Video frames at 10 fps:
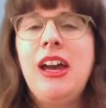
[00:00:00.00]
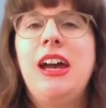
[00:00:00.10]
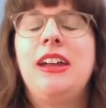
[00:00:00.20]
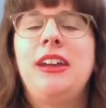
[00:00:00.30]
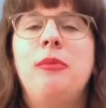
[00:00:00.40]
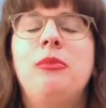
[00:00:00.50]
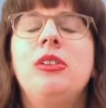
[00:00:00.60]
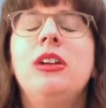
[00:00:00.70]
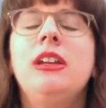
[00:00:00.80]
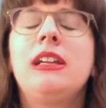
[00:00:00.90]
and I'm
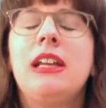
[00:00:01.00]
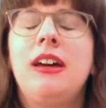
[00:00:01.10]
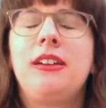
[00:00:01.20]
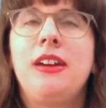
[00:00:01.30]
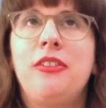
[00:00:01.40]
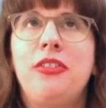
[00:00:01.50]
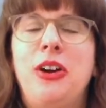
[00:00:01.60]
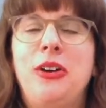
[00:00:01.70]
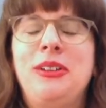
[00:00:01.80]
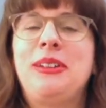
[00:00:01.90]
really glad I
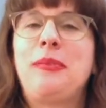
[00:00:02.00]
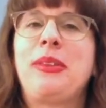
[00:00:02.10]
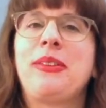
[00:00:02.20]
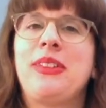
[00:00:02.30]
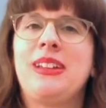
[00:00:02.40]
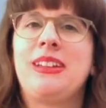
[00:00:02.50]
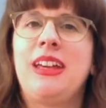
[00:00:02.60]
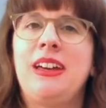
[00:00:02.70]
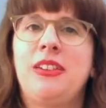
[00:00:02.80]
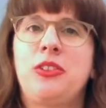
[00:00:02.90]
found something
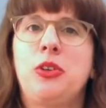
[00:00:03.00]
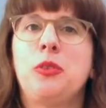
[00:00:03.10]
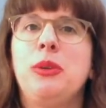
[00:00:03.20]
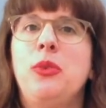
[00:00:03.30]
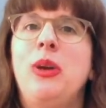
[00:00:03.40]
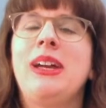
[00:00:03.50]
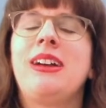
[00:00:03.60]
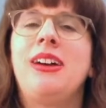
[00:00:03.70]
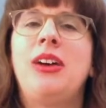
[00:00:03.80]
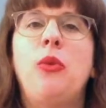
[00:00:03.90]
that showed me
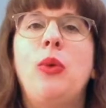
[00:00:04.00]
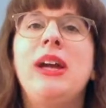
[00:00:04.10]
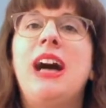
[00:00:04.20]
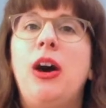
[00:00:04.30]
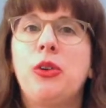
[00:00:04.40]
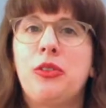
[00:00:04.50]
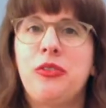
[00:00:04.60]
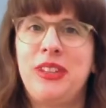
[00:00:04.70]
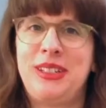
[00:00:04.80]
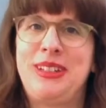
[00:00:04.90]
a way out
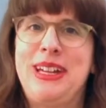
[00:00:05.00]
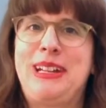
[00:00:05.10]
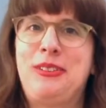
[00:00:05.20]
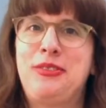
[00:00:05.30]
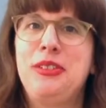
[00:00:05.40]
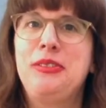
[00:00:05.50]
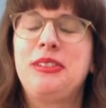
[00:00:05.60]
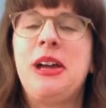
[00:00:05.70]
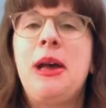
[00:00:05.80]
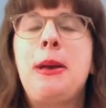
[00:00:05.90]
of the cycle of fifths,